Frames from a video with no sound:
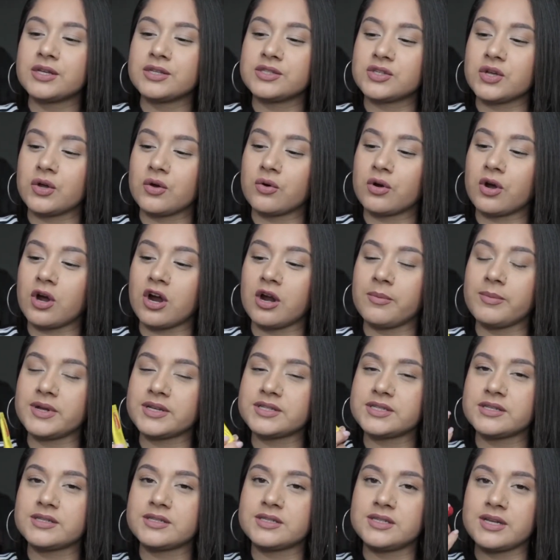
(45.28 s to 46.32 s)
So Carmex
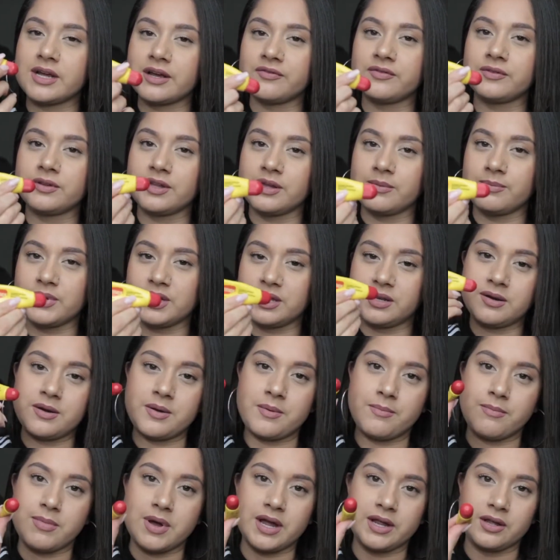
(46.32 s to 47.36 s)
has definitely been
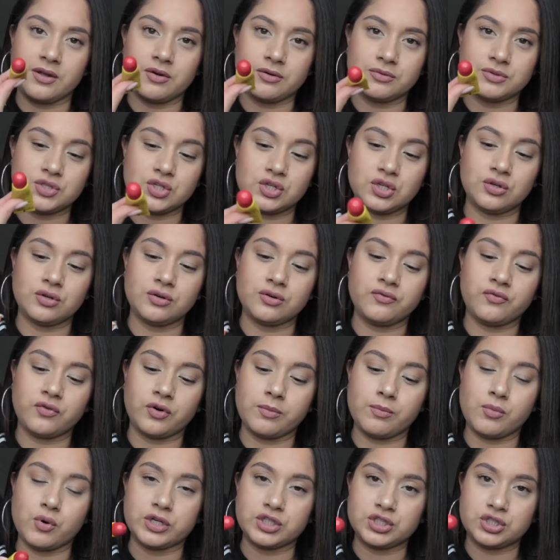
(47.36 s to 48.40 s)
my go-to for
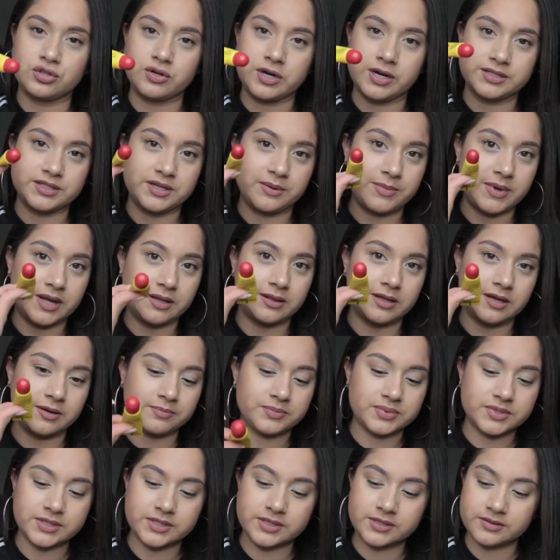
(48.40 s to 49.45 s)
moisturizing my
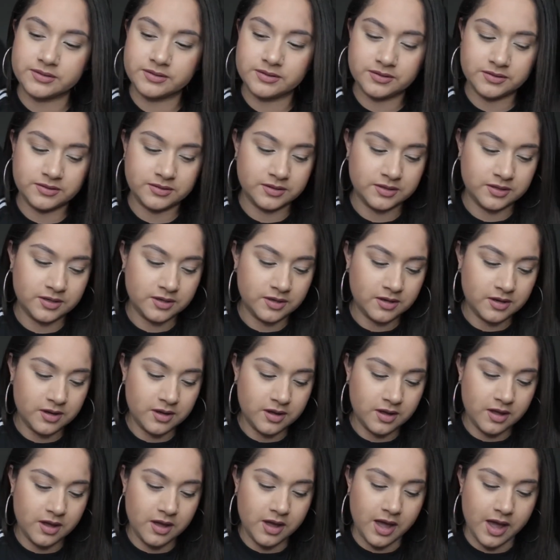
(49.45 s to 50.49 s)
lips.
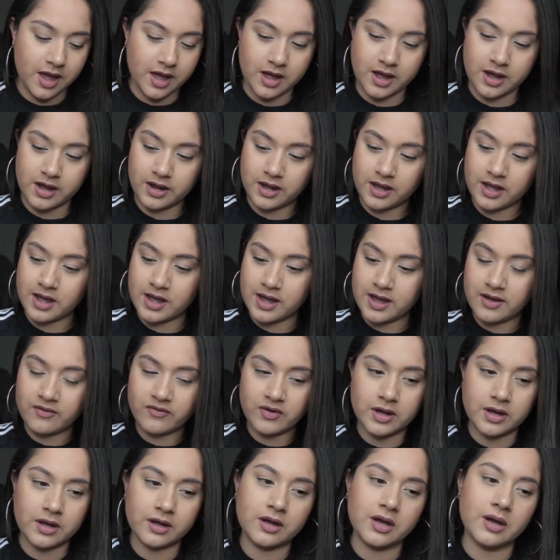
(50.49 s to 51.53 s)
I
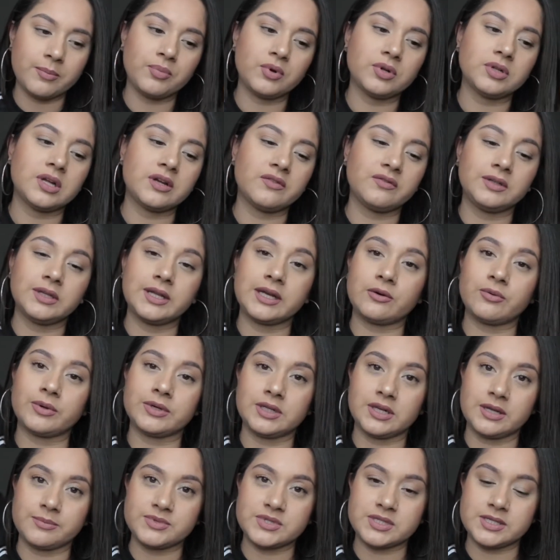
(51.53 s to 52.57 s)
have a couple of liquid
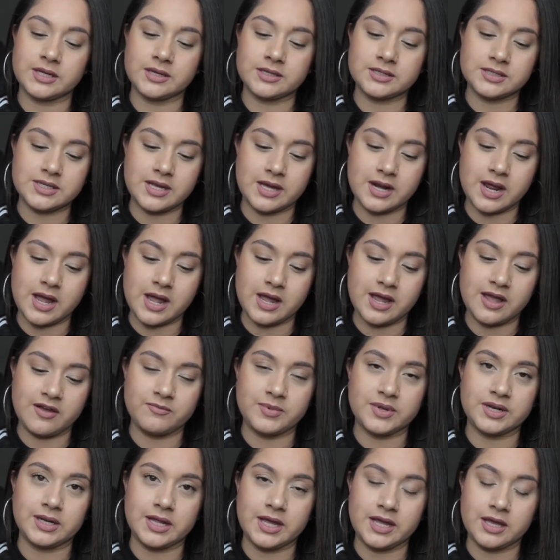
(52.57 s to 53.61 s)
lipsticks that I have
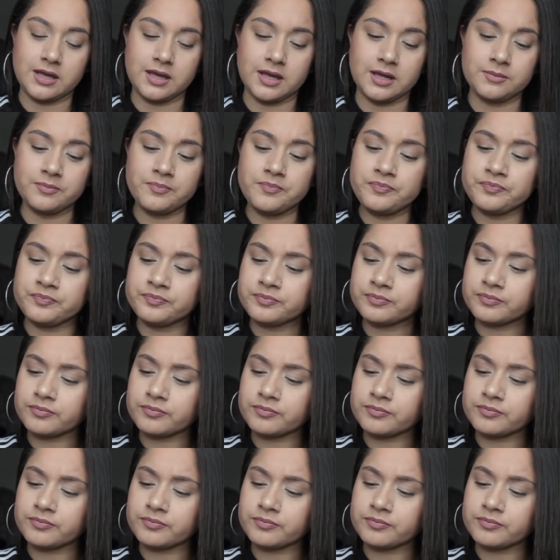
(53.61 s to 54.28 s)
been liking.